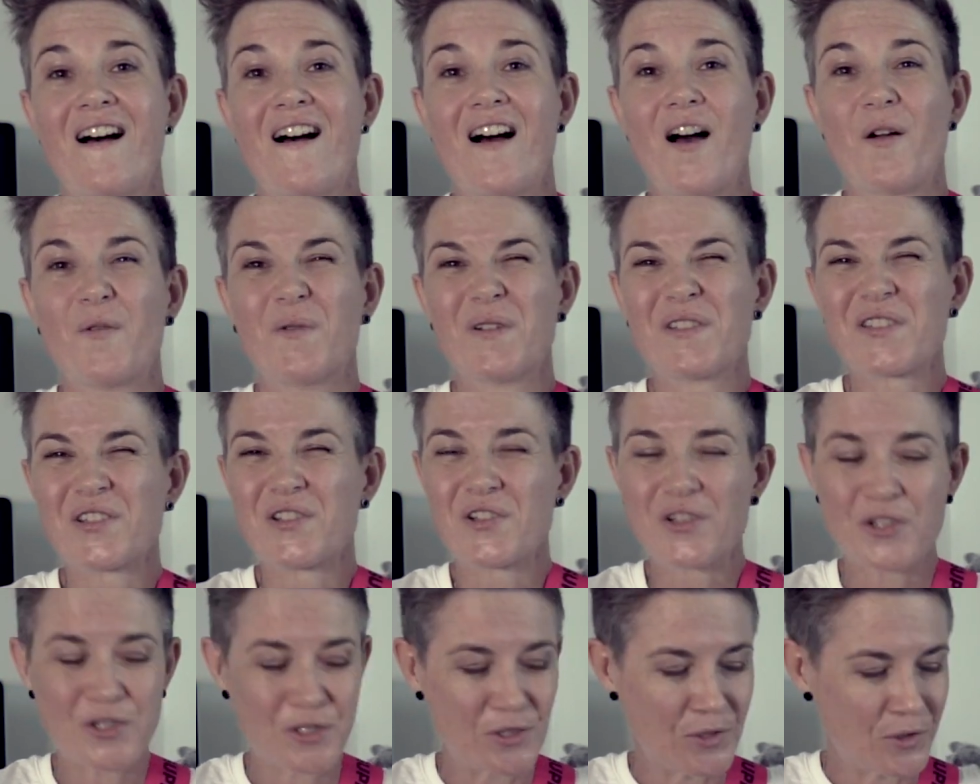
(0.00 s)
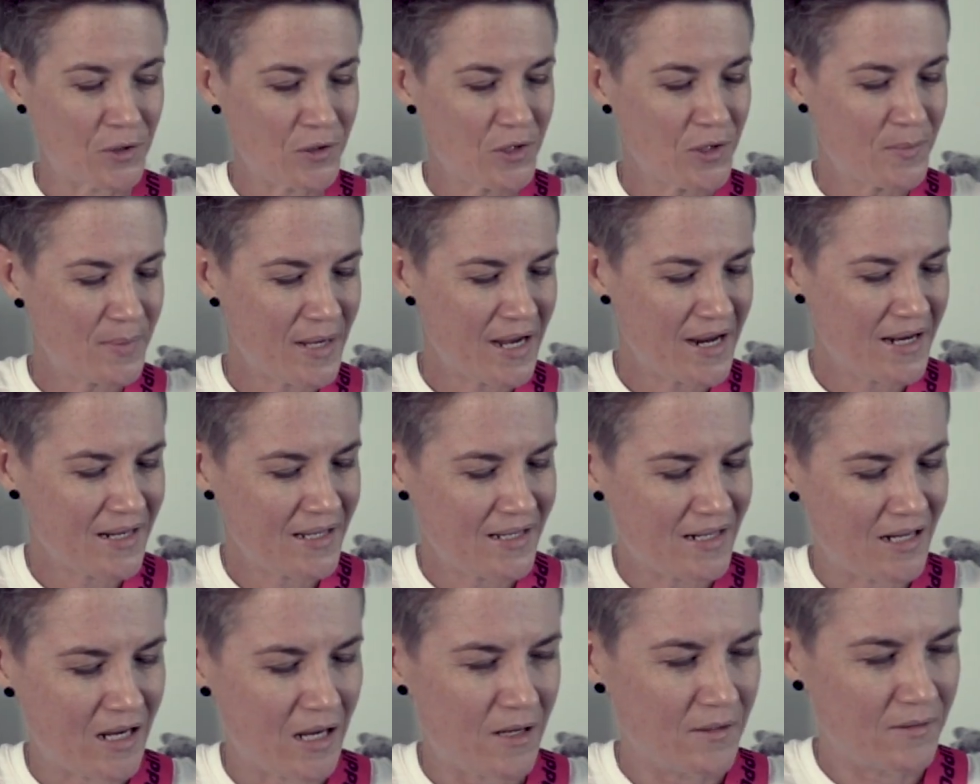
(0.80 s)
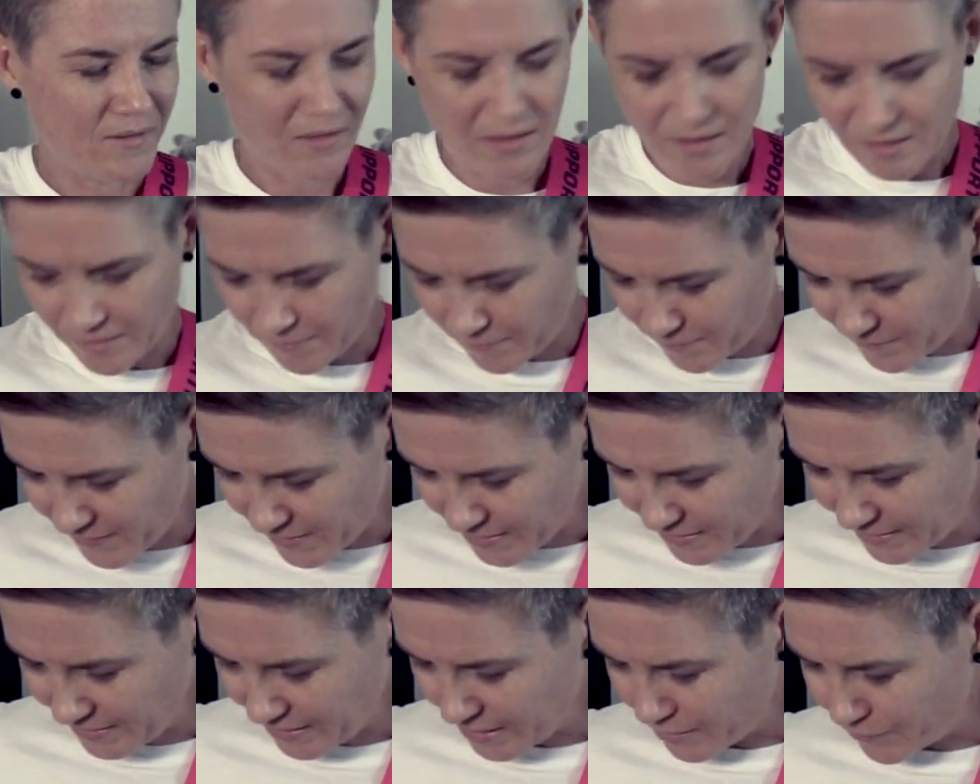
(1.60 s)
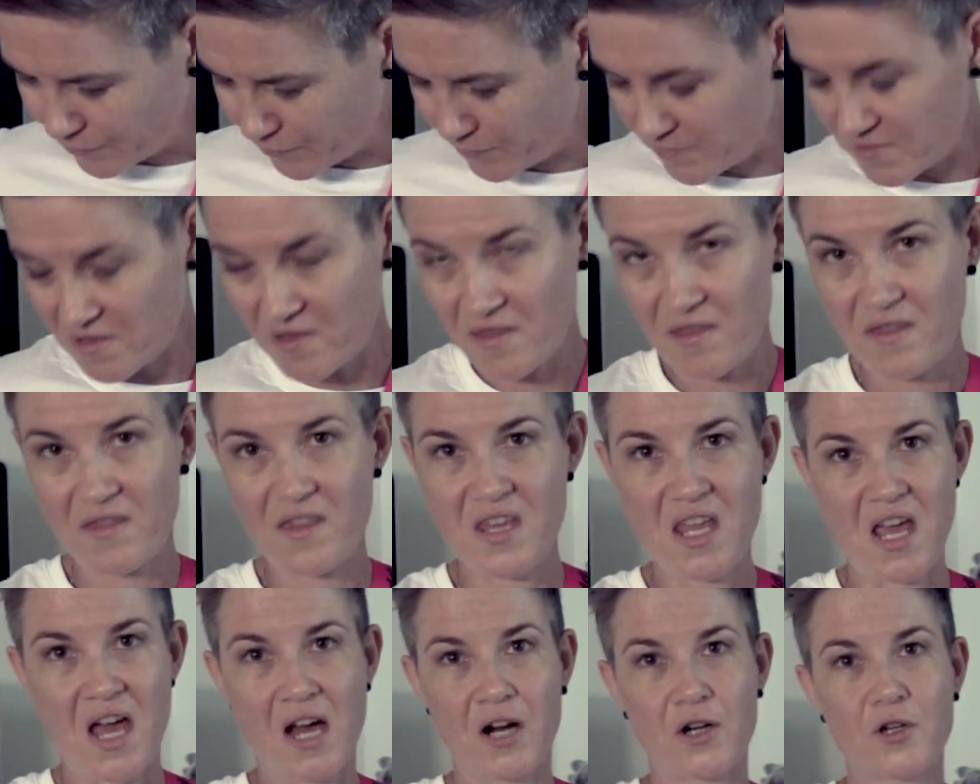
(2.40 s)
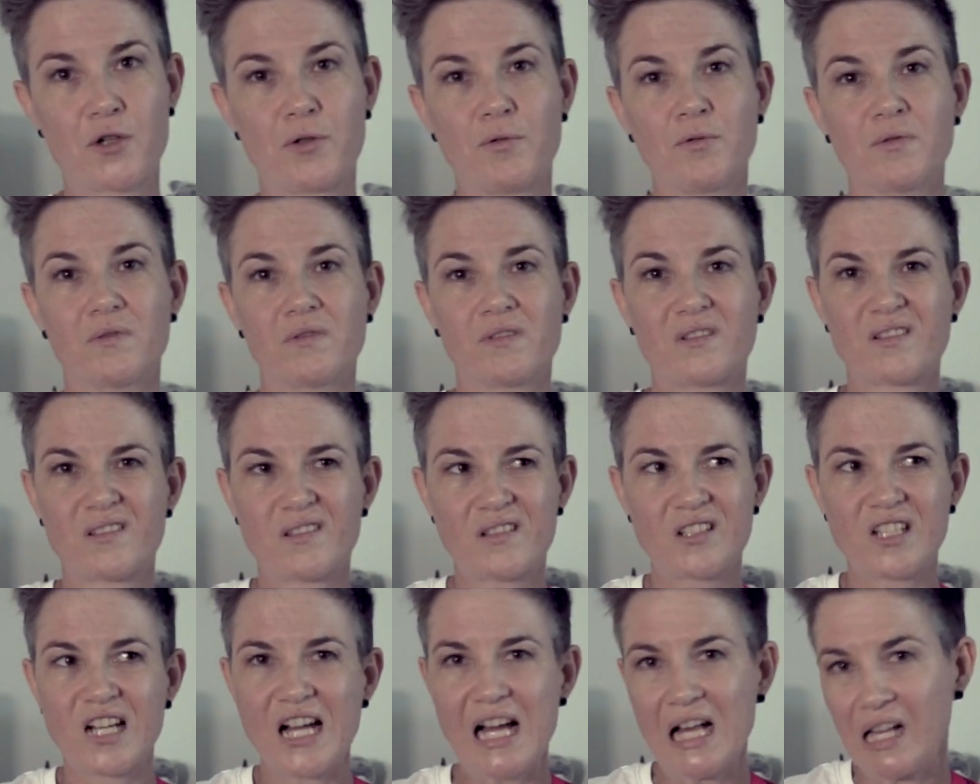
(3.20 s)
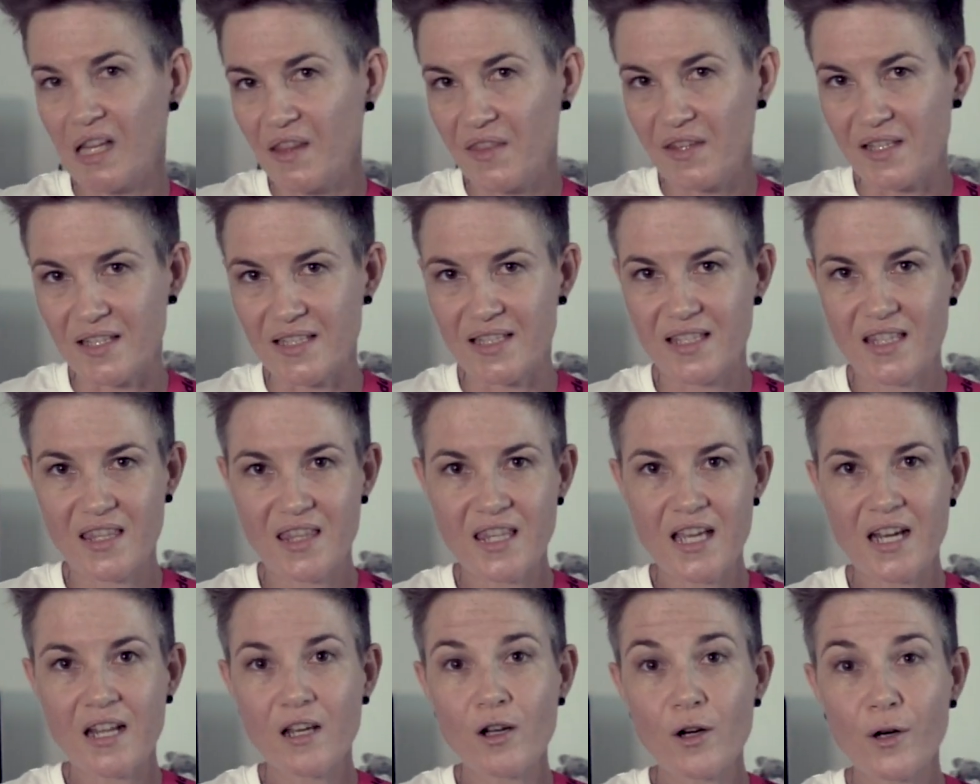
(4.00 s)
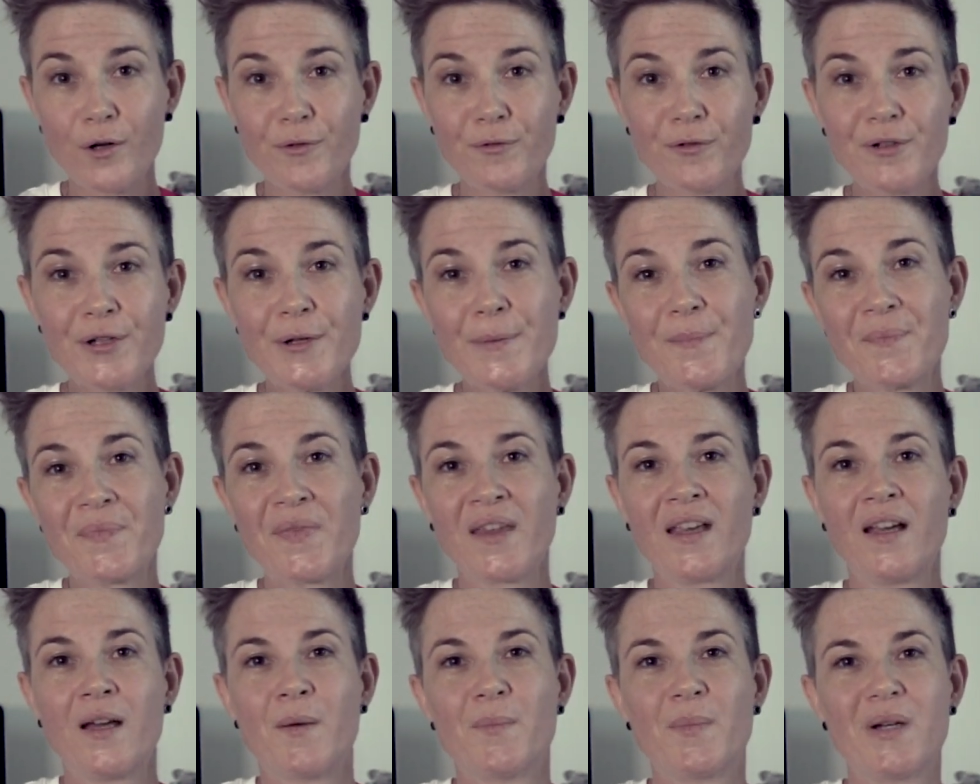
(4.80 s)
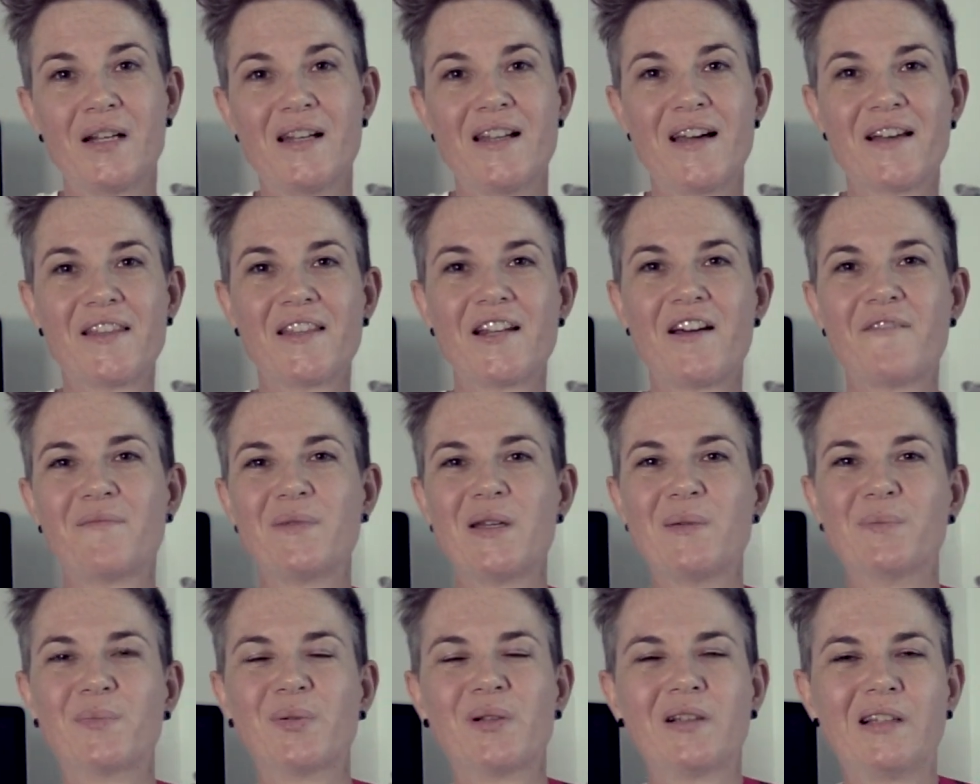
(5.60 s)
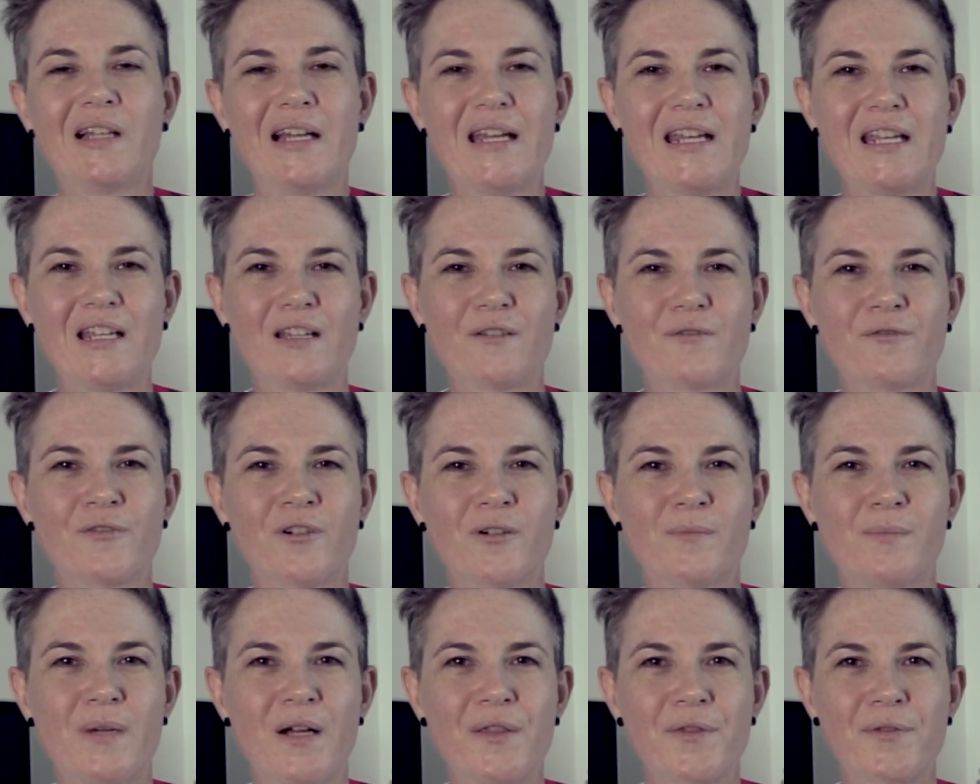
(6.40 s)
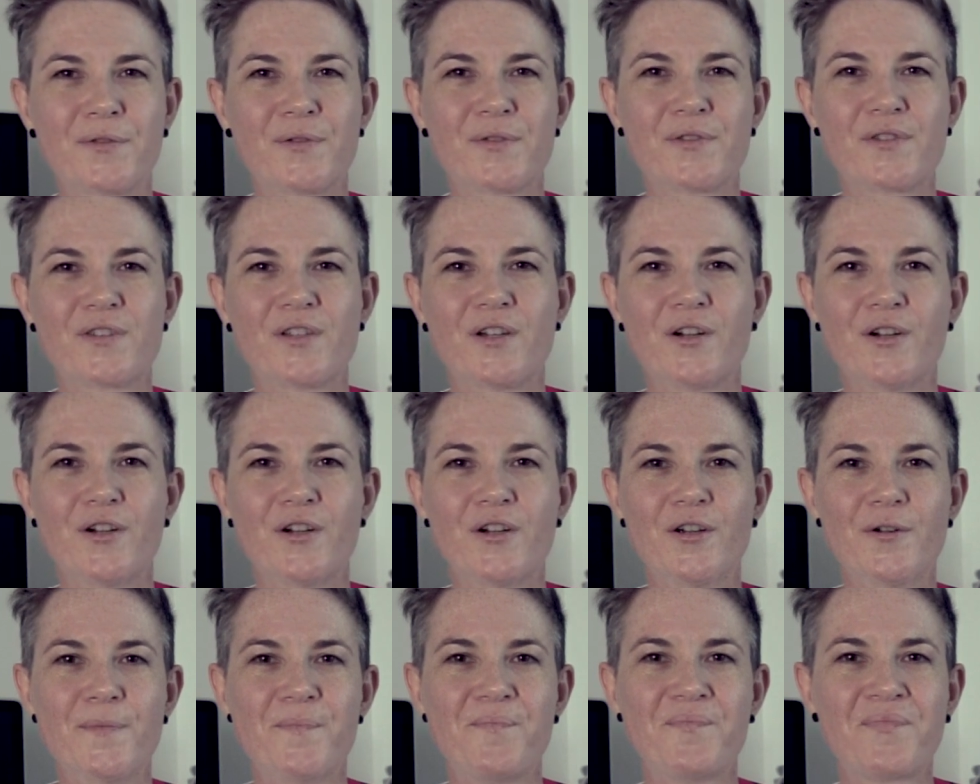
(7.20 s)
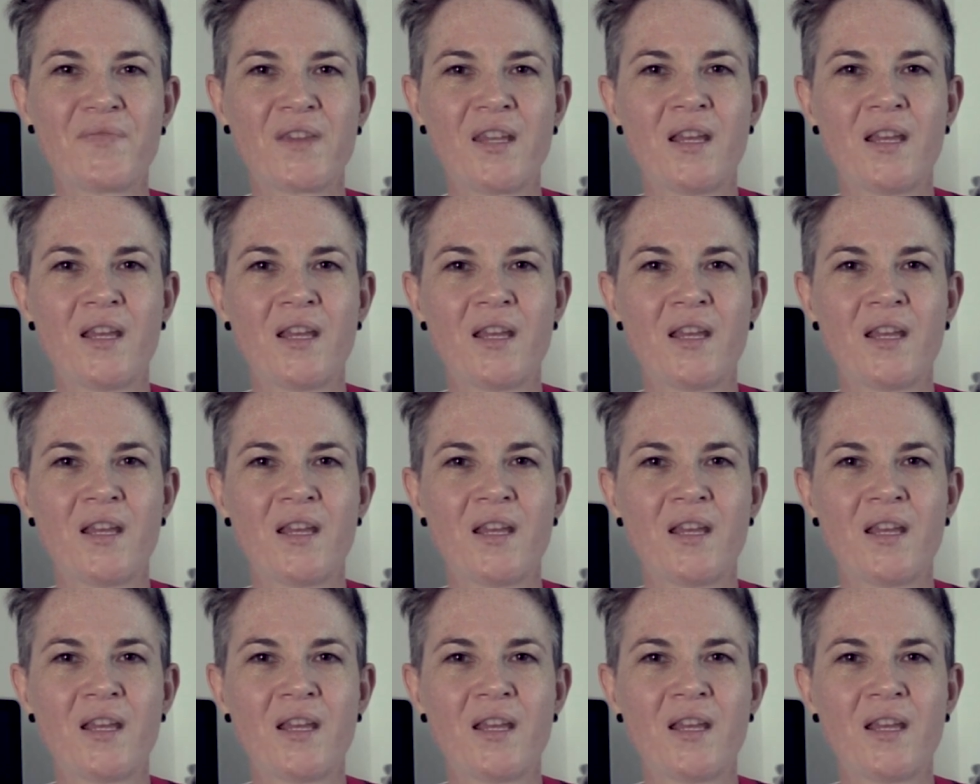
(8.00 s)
I wasn't sure about it. I fell in love with the actual style and the aesthetic of it, but now that I've been playing it for a month or so,